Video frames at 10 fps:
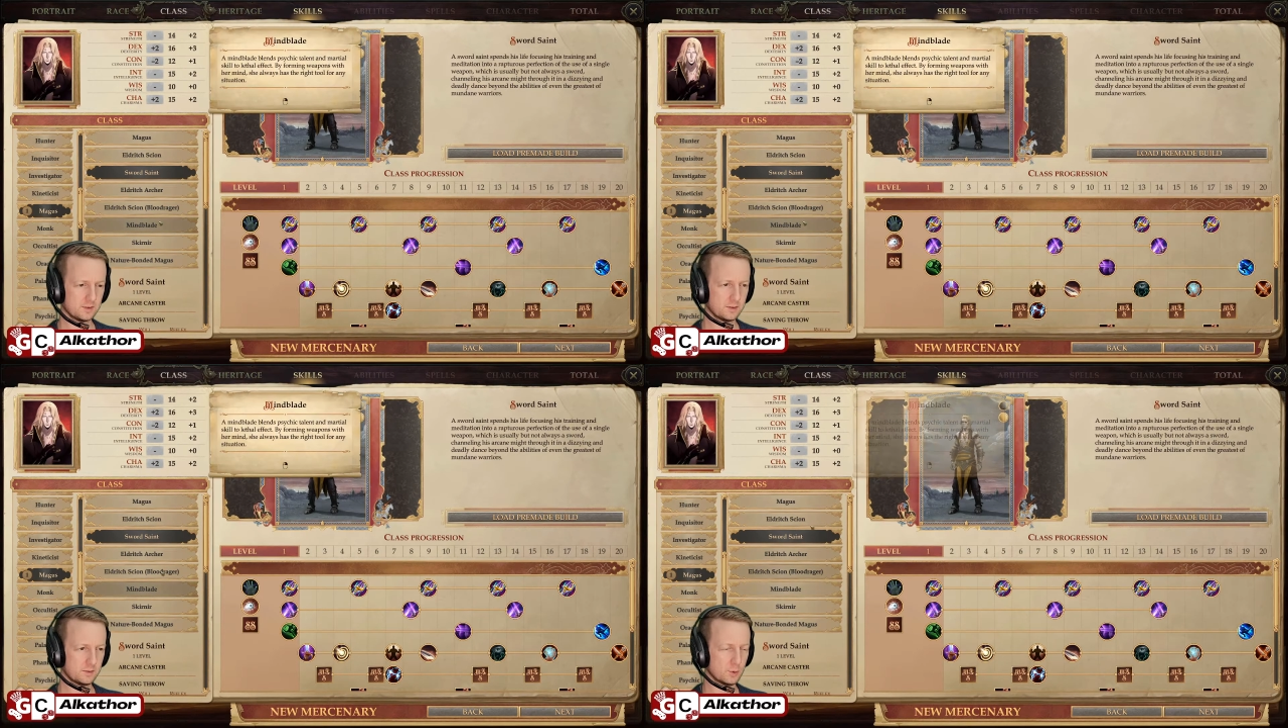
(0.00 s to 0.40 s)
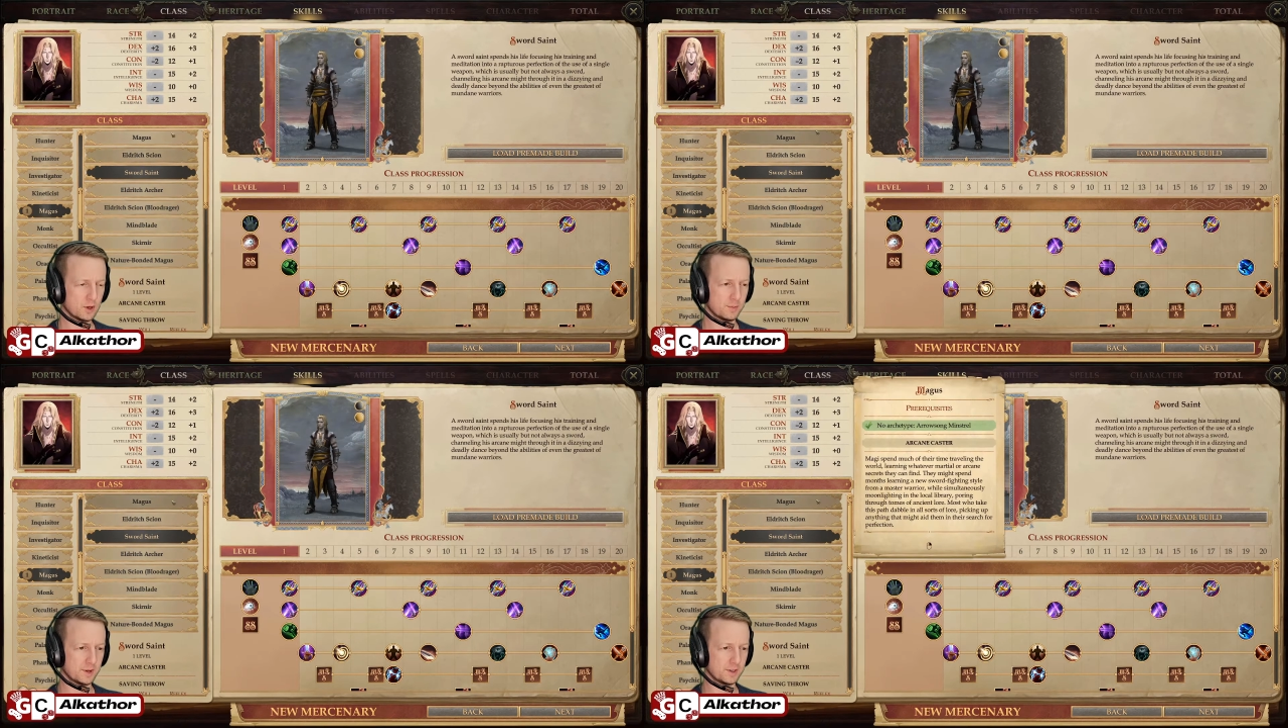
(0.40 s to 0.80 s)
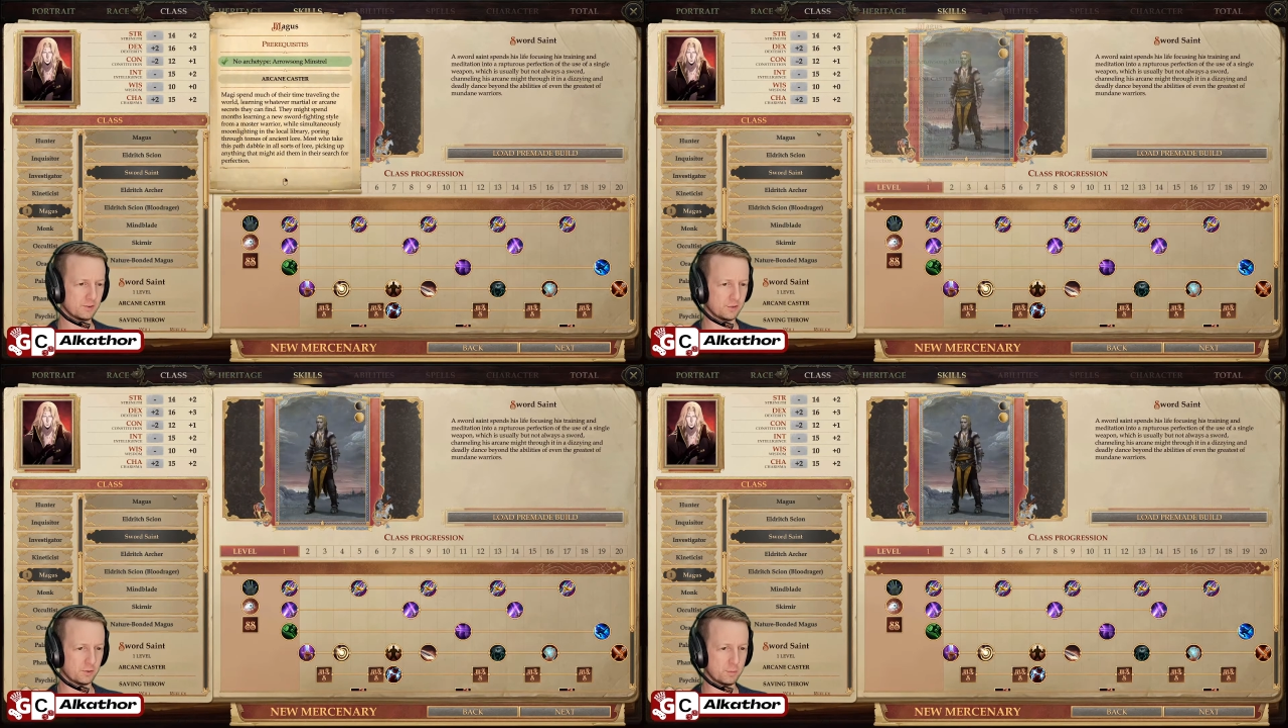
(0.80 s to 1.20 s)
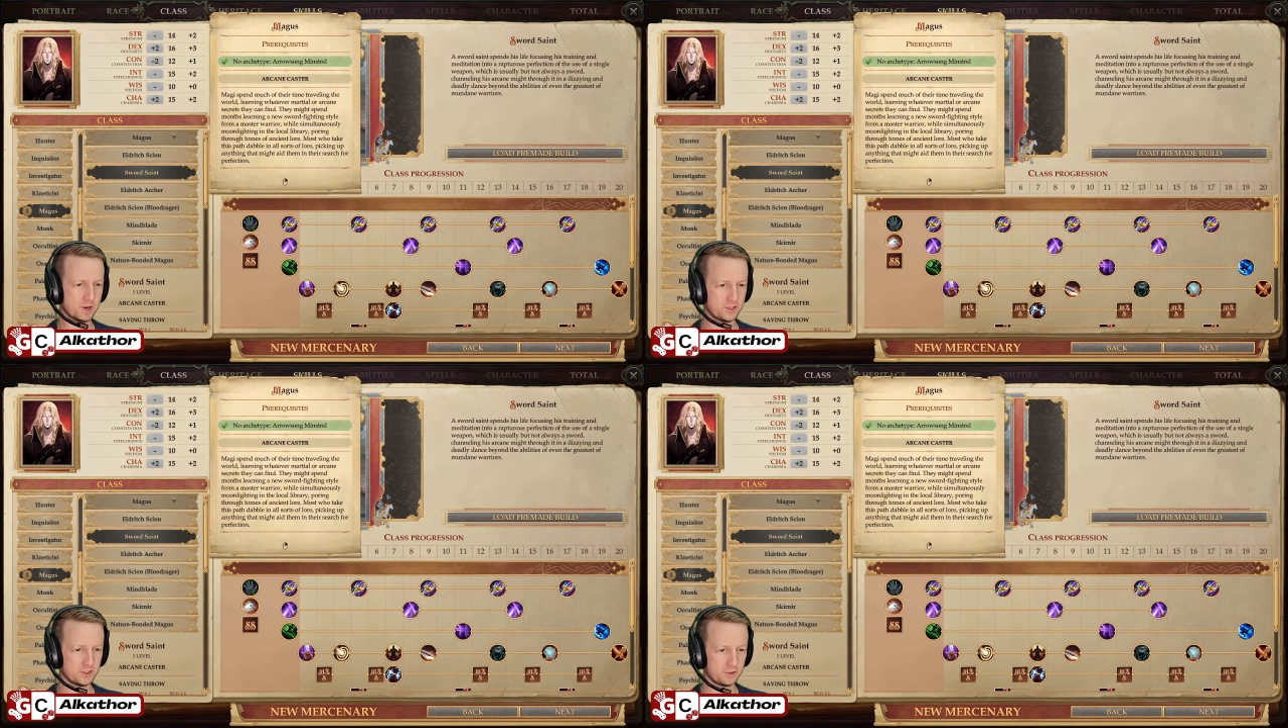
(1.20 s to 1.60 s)
Mindblade gives us a
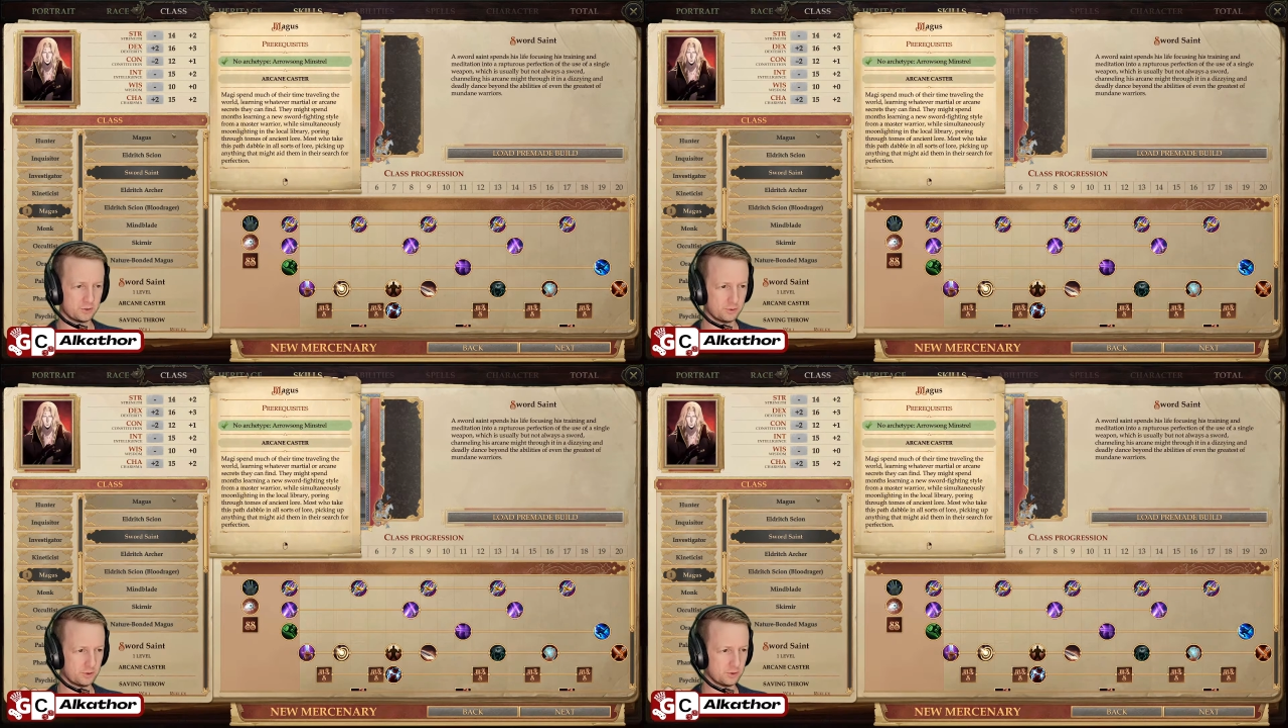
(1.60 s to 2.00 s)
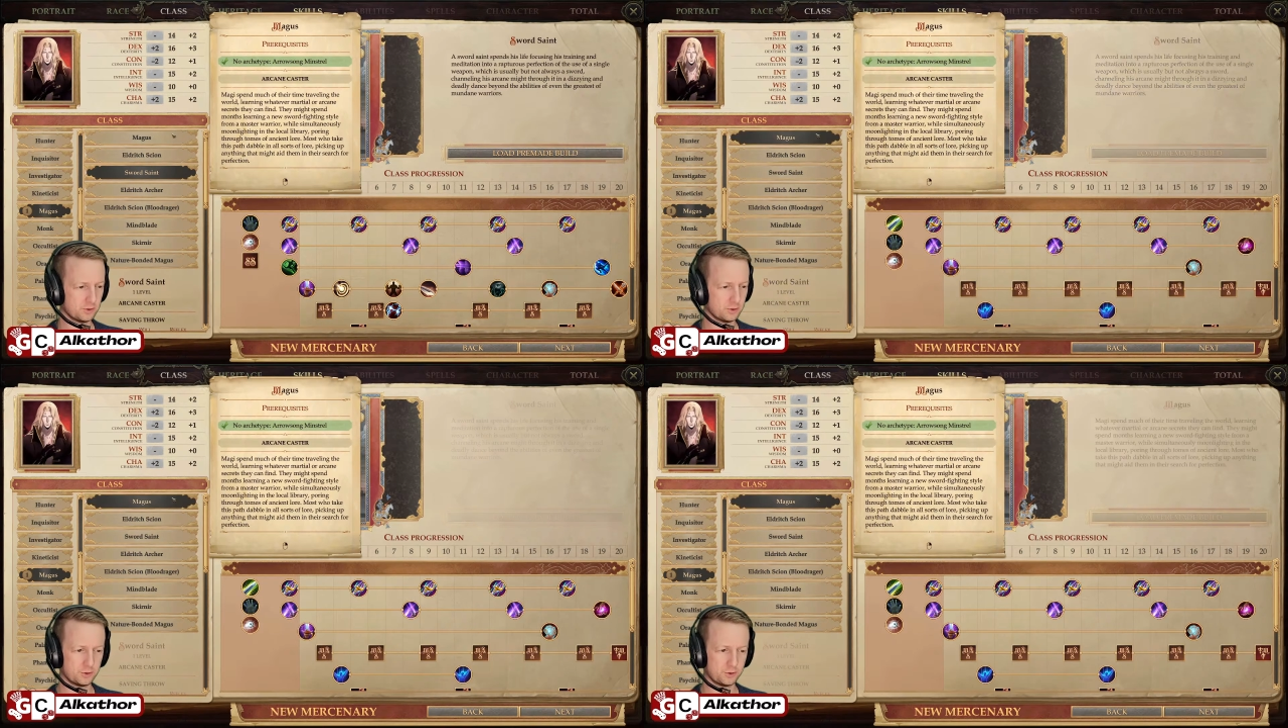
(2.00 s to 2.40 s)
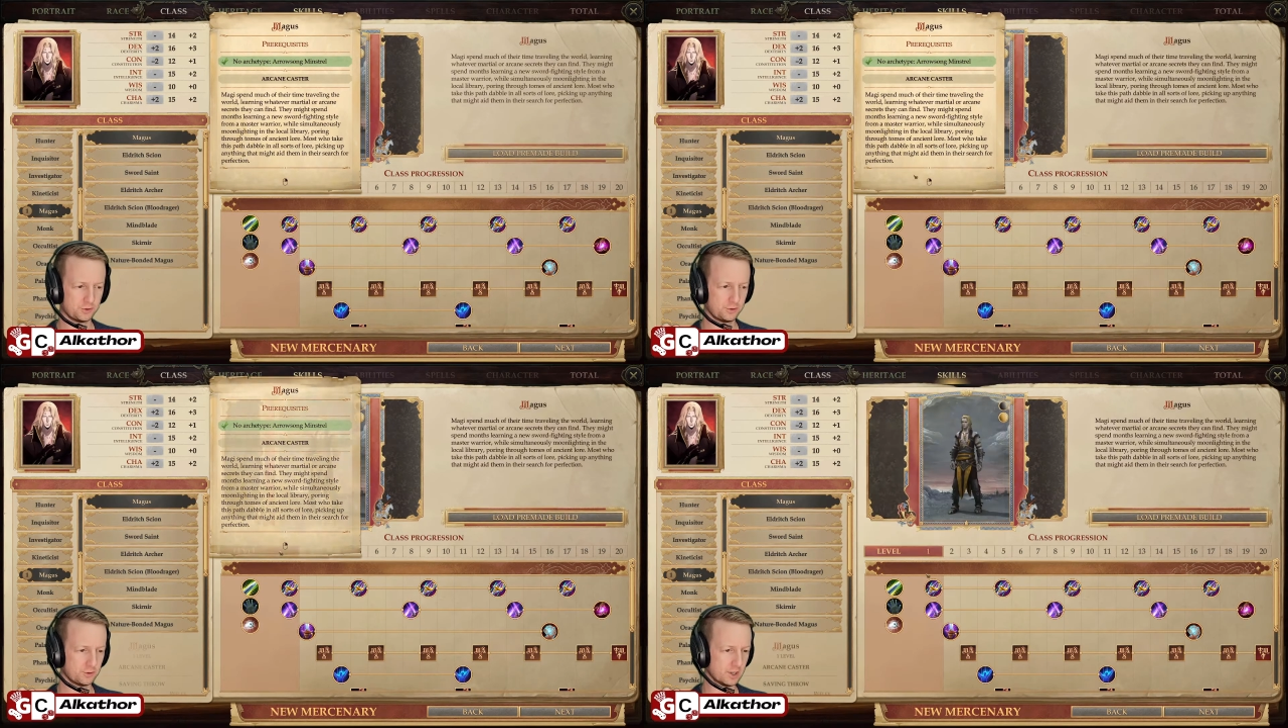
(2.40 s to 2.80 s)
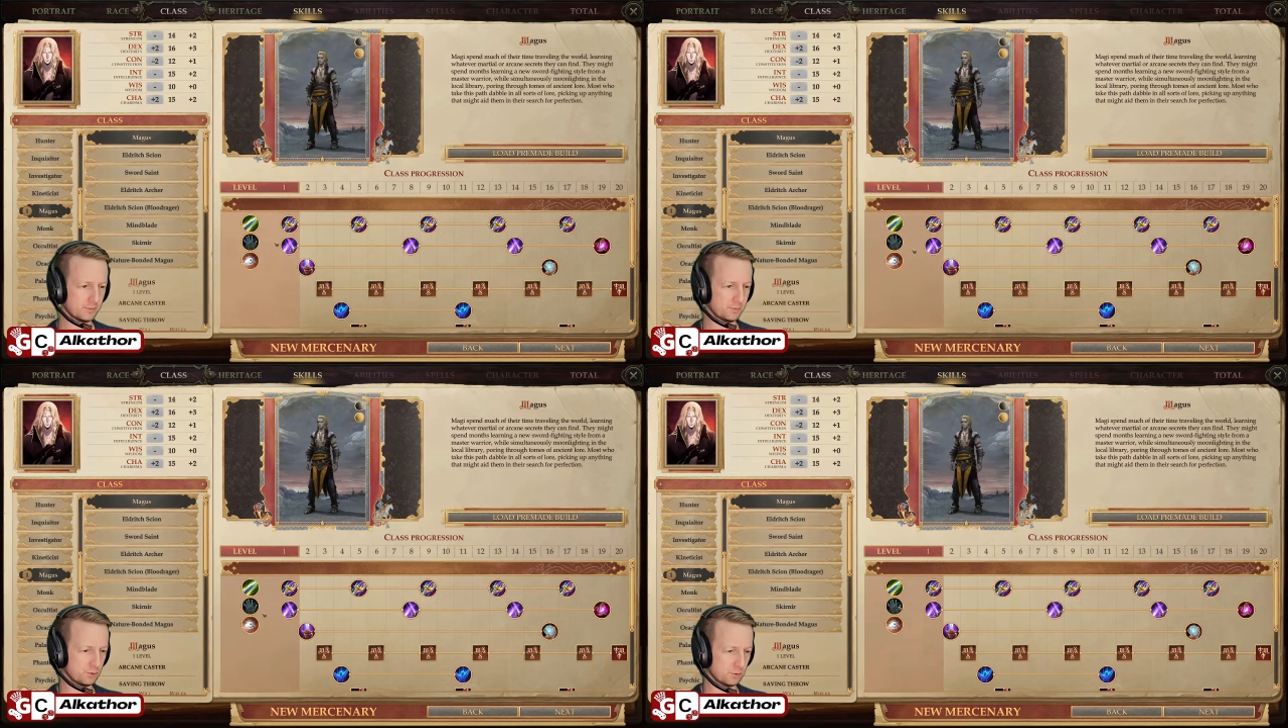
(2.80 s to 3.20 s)
magic sword, or just straight
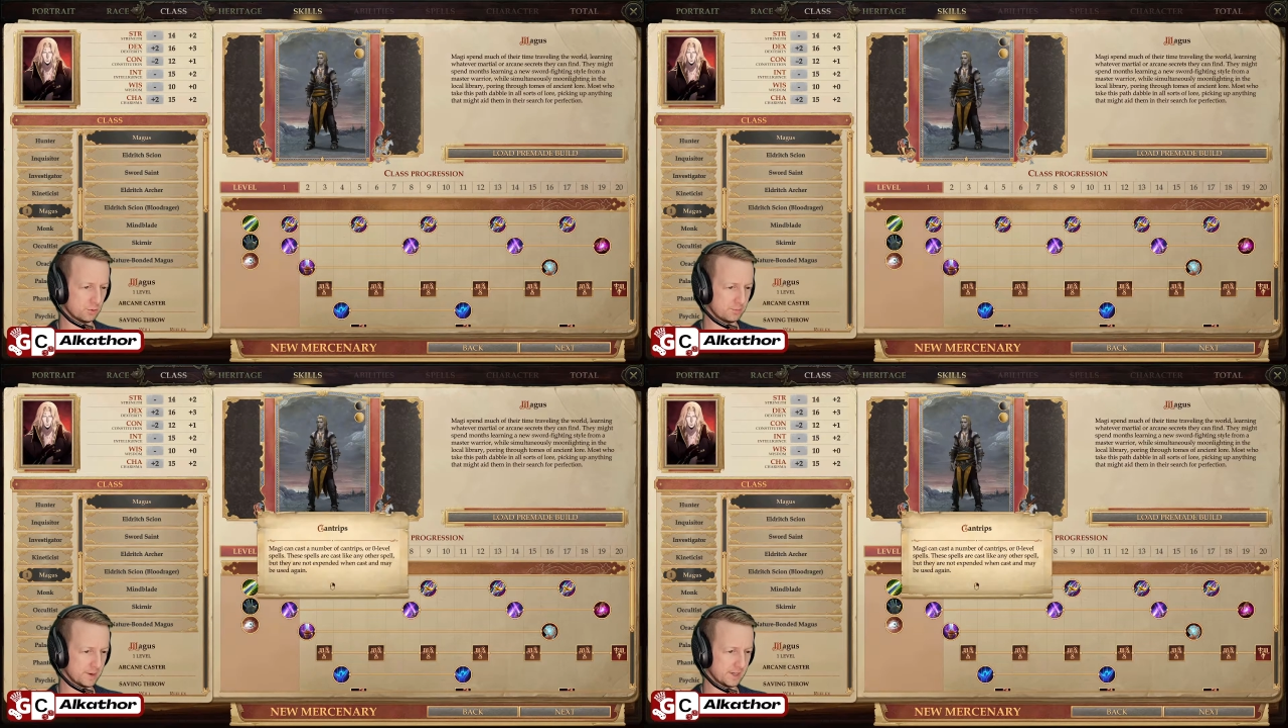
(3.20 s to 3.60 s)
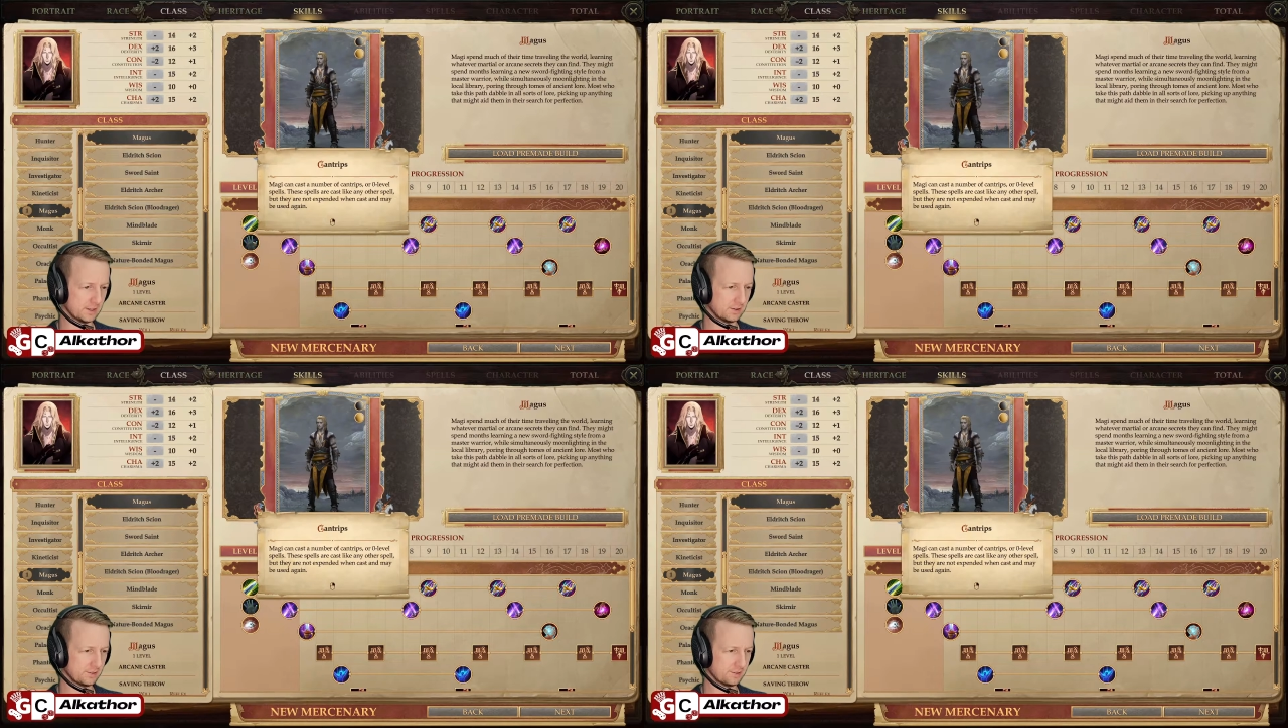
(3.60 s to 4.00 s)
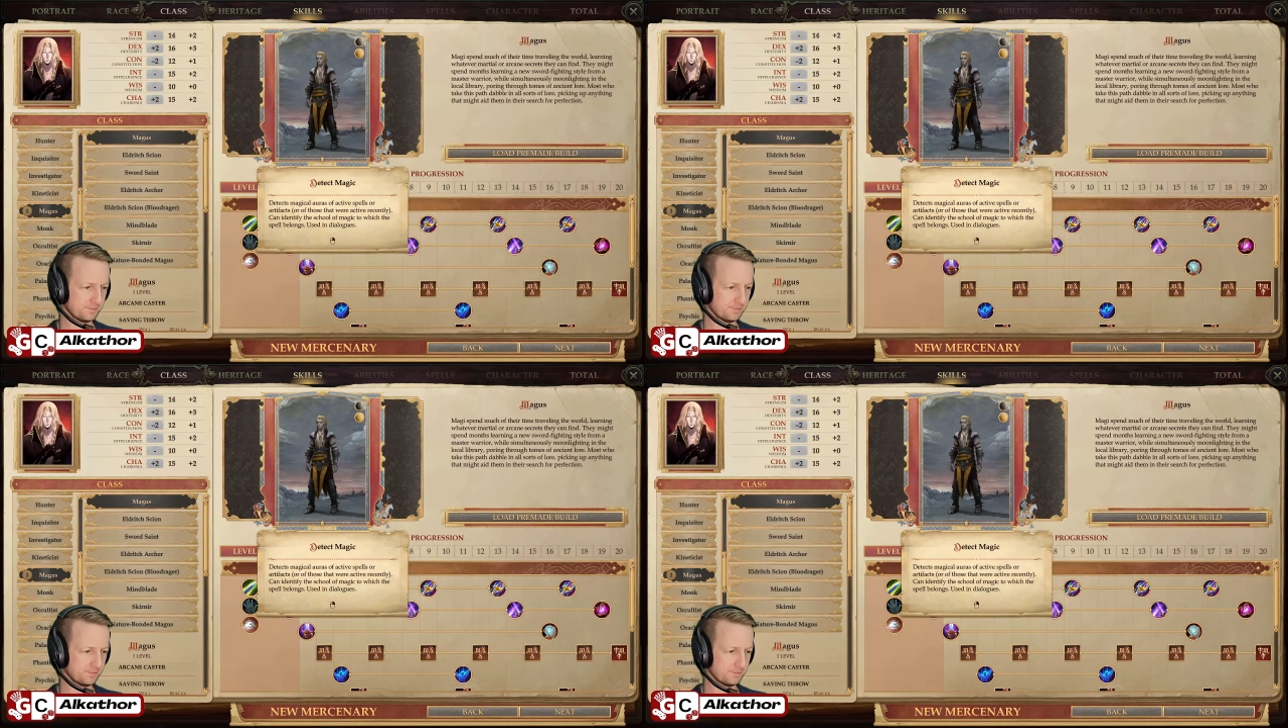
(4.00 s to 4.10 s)
up normal Magus.